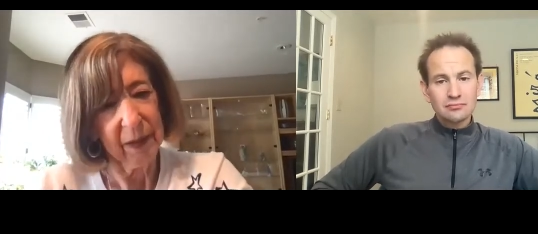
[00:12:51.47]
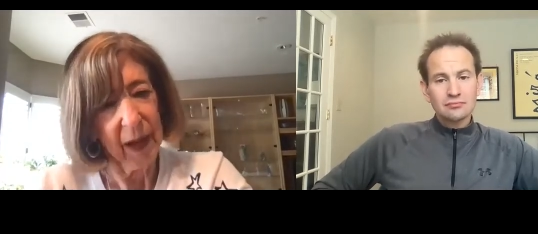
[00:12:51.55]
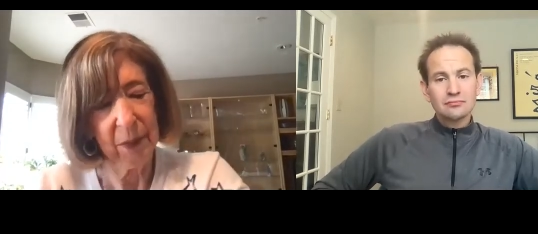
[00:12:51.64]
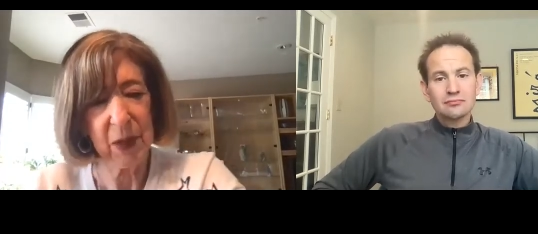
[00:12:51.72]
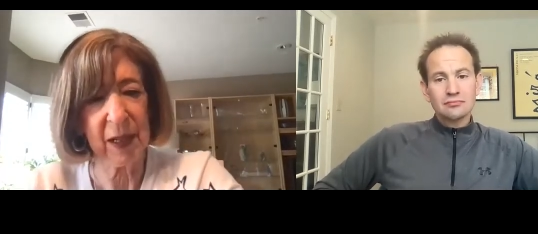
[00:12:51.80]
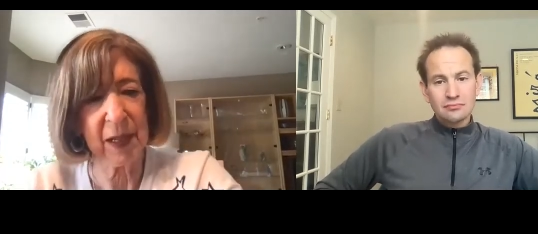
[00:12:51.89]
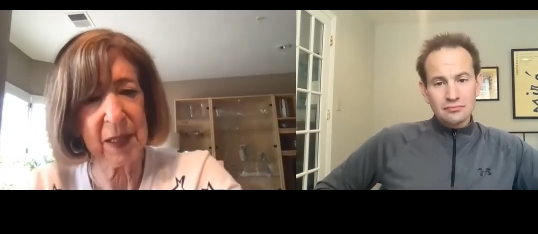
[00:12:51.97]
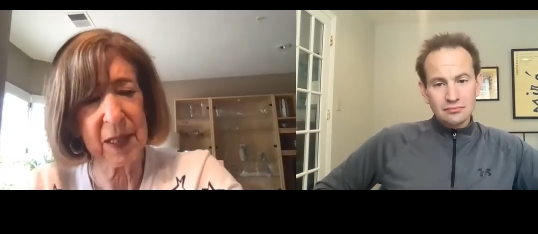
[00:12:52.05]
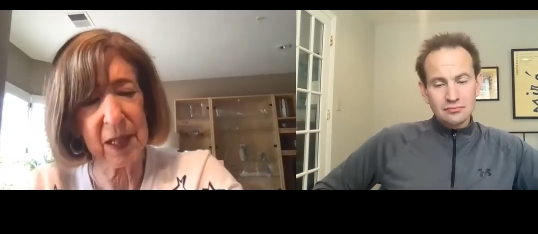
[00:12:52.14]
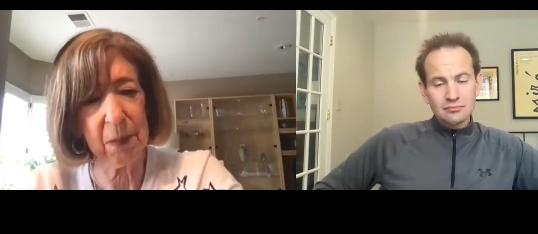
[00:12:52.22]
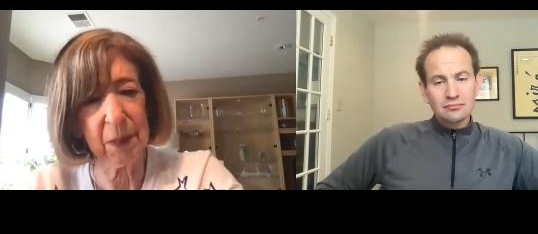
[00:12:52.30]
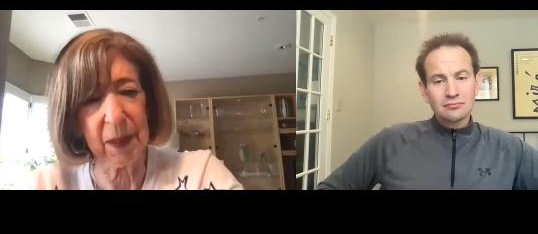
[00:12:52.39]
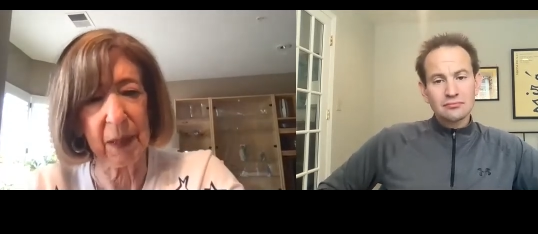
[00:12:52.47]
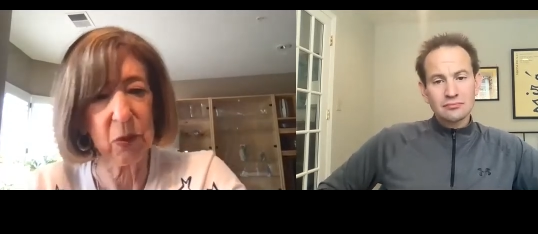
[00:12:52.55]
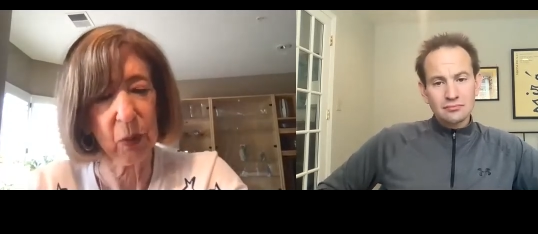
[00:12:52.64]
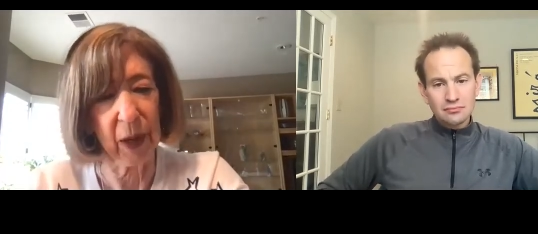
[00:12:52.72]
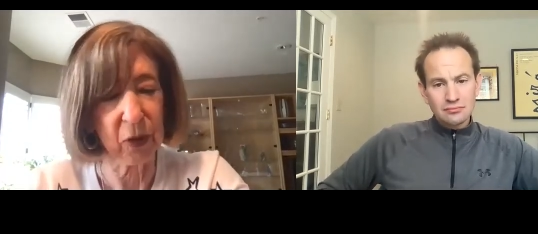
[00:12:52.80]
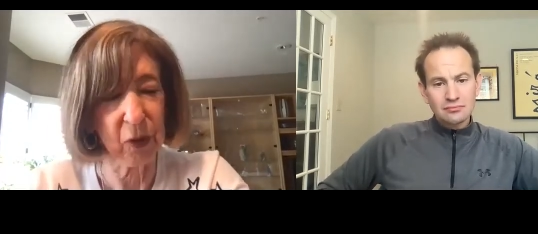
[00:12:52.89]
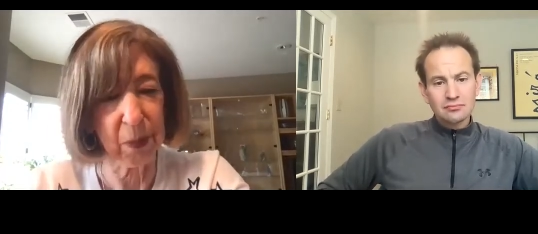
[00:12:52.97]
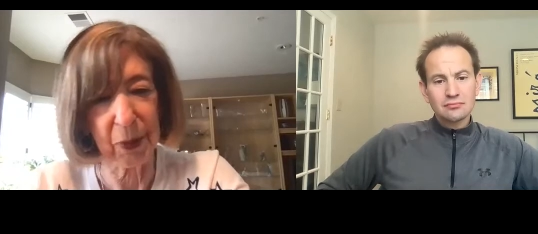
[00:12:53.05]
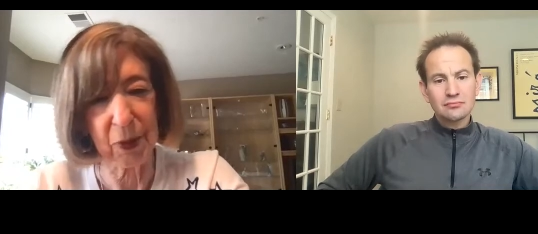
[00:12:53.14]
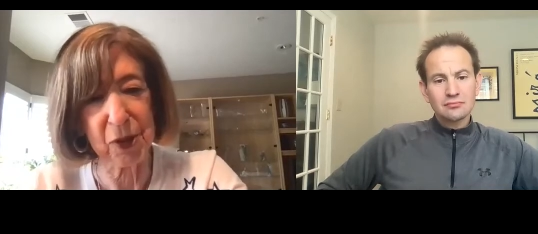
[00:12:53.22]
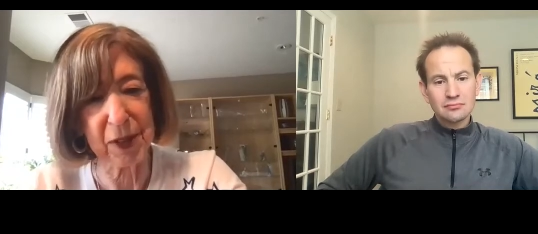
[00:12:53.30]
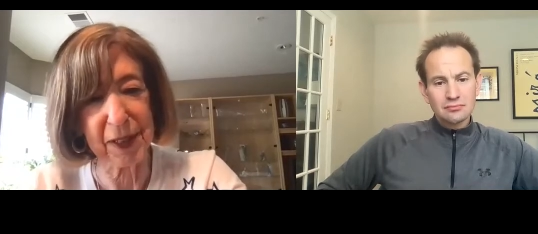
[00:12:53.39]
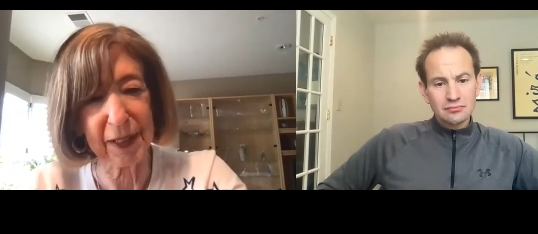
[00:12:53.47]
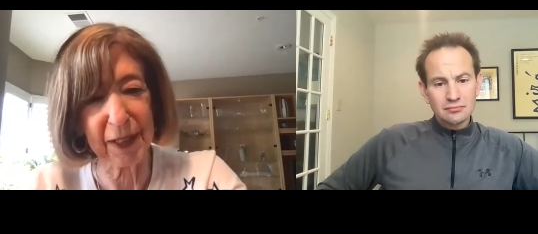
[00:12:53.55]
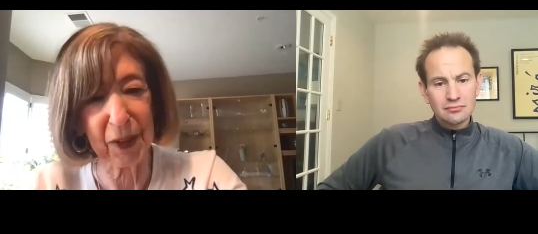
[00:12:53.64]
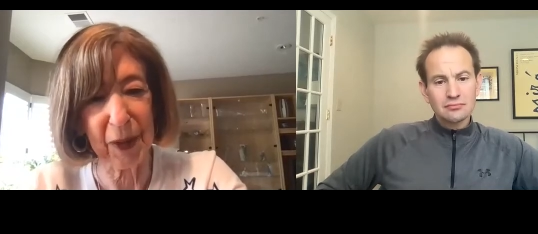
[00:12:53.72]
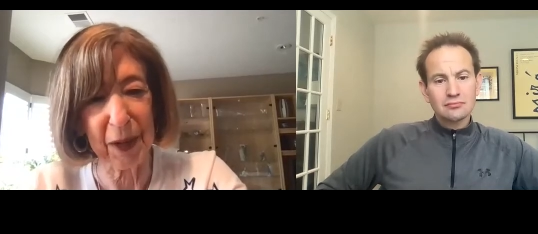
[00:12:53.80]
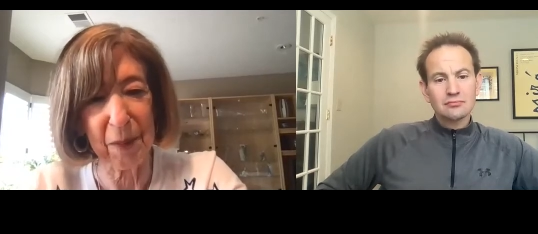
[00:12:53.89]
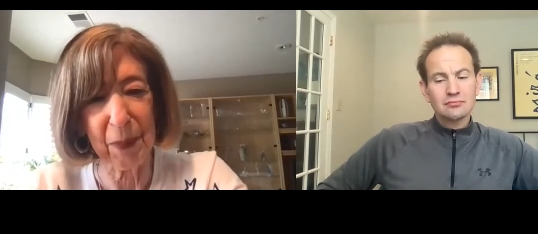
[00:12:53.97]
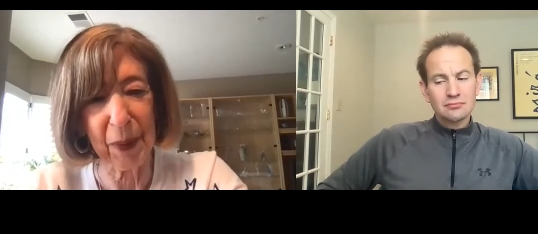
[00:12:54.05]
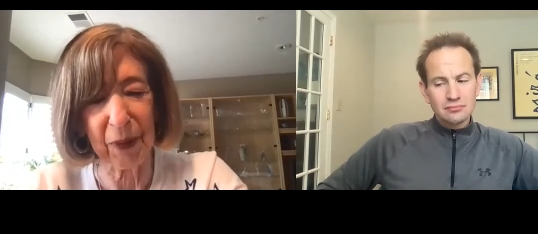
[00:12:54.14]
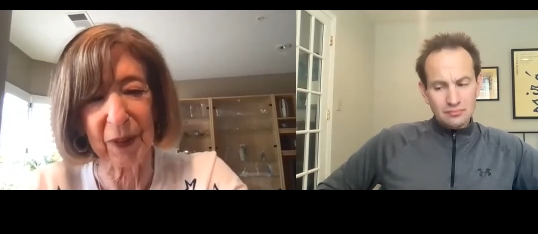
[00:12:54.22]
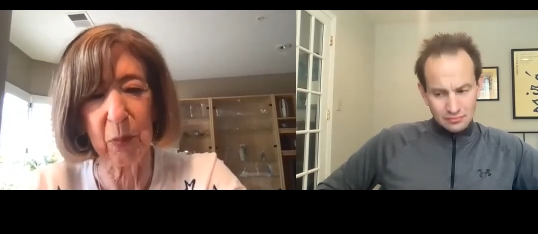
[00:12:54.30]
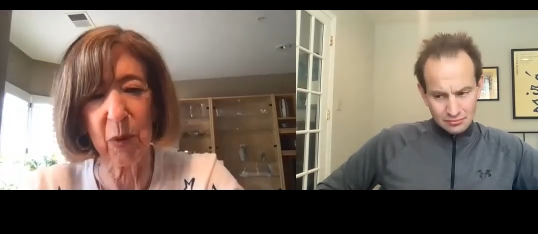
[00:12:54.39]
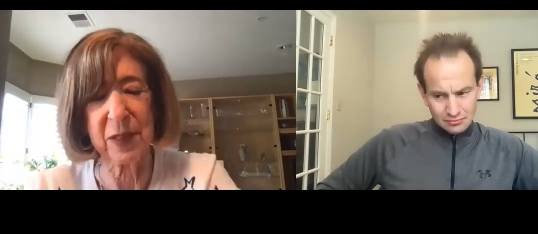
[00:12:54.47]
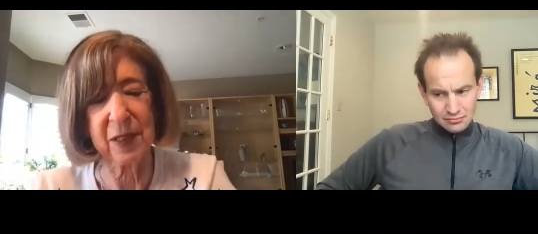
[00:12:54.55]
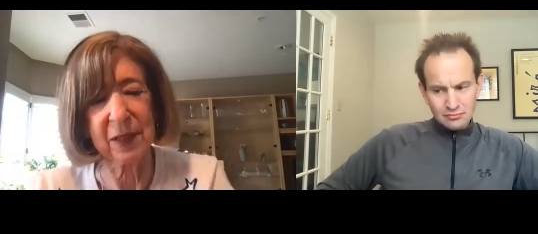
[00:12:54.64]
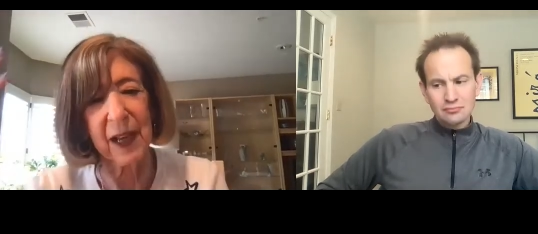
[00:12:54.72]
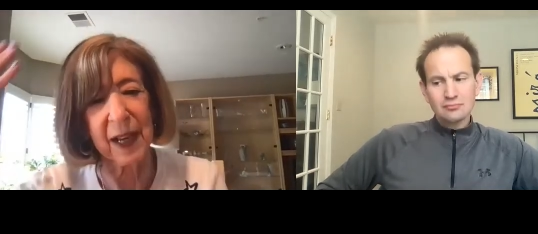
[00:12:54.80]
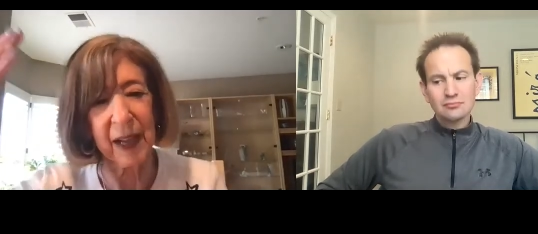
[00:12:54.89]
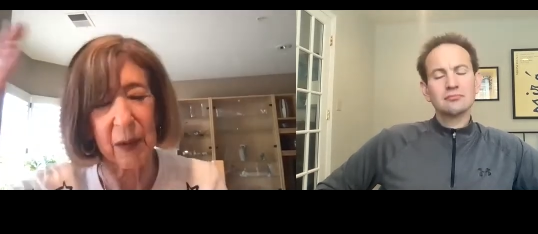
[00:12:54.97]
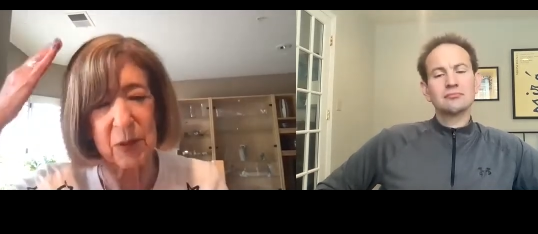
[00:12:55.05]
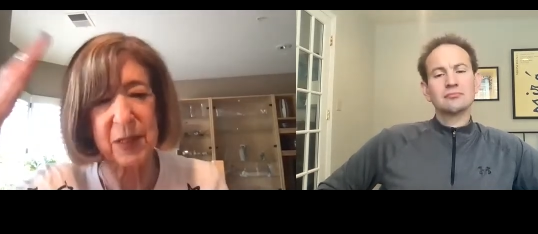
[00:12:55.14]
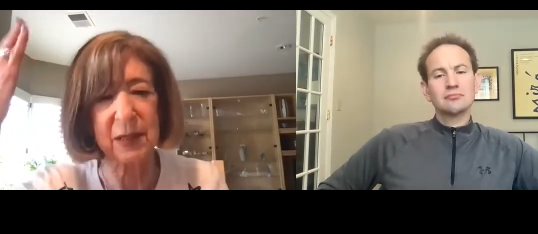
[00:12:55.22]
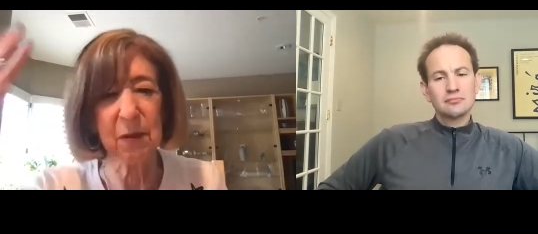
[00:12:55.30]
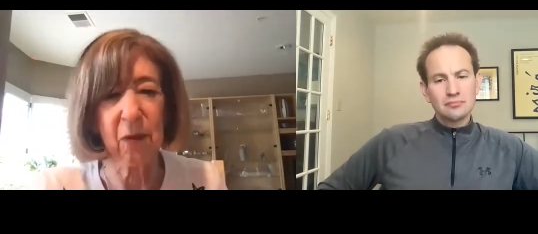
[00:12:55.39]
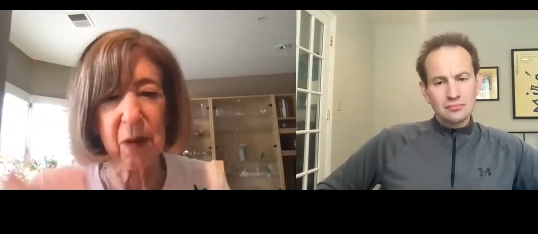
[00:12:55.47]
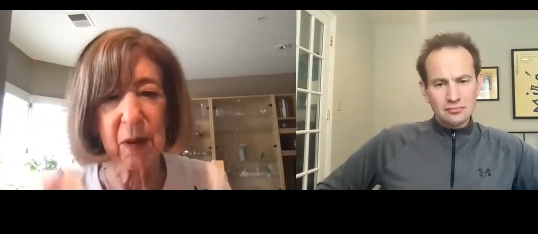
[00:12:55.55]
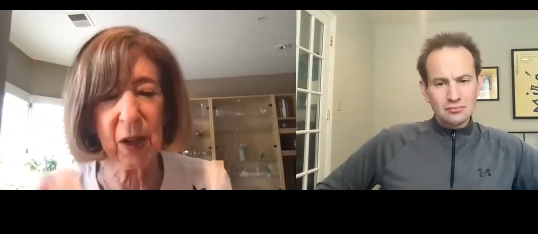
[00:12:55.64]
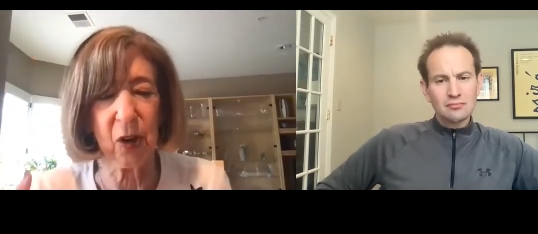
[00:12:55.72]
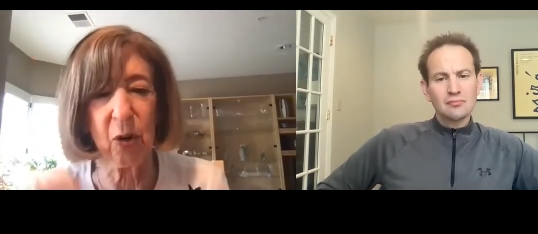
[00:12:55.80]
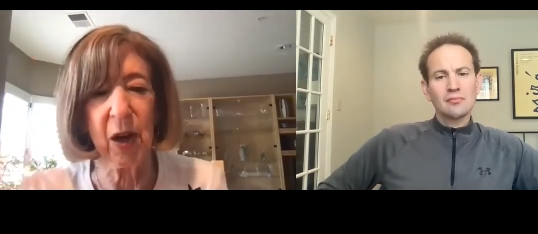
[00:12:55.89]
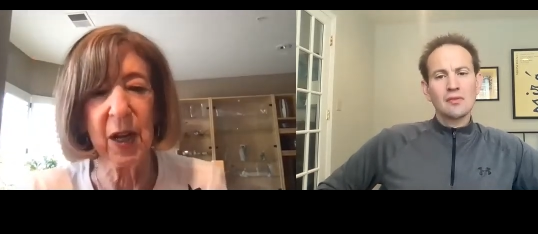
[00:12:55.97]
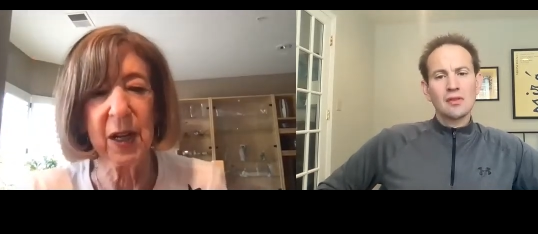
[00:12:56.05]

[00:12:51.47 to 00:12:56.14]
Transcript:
Speaker 1: I'm Diane Zidman, I'm director purchasing at Crate and Barrel. It wasn't like I was, you know,